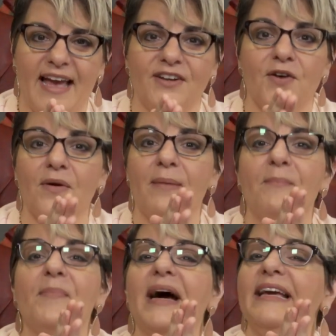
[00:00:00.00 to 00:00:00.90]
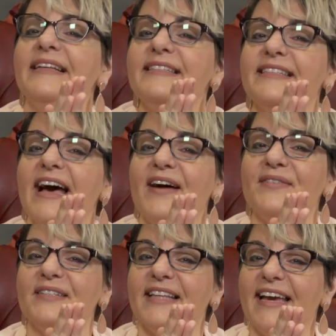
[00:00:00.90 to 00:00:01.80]
I know it might
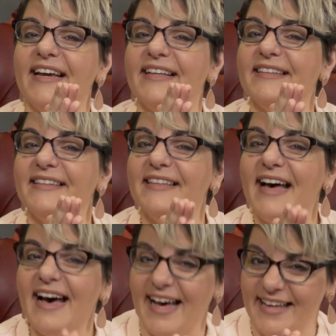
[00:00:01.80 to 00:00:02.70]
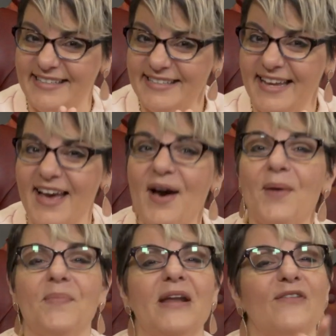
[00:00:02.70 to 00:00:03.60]
sound like a lot,
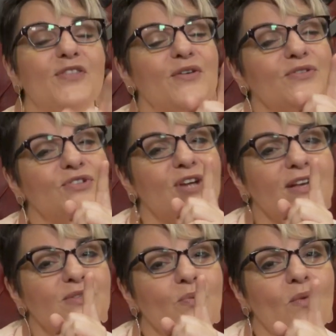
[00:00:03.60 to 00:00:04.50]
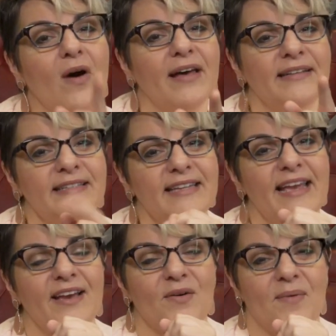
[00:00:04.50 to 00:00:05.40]
but if there's just one
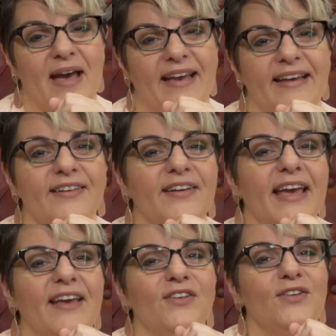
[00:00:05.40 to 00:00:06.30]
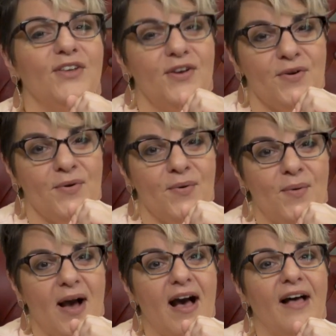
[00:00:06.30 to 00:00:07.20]
takeaway, it'll get
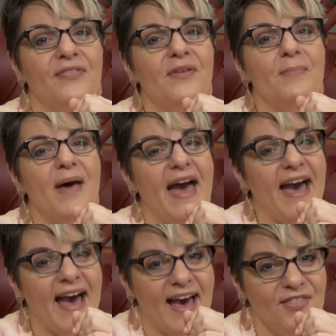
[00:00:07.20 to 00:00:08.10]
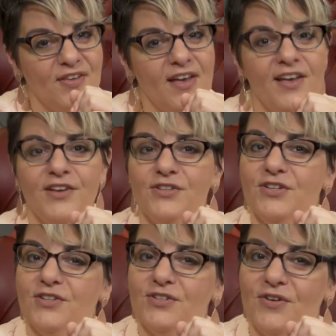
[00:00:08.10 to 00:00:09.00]
you on the path
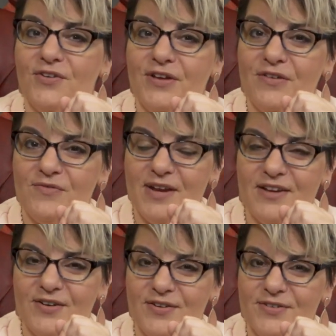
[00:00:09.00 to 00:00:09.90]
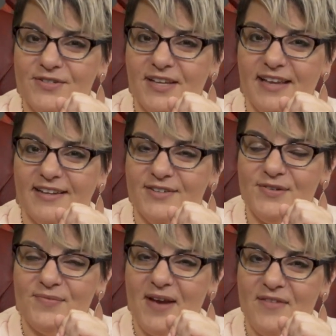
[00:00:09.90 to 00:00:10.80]
to turning readers
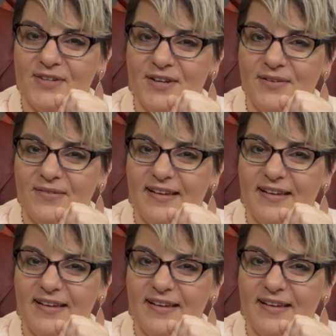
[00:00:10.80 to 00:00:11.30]
into revenue.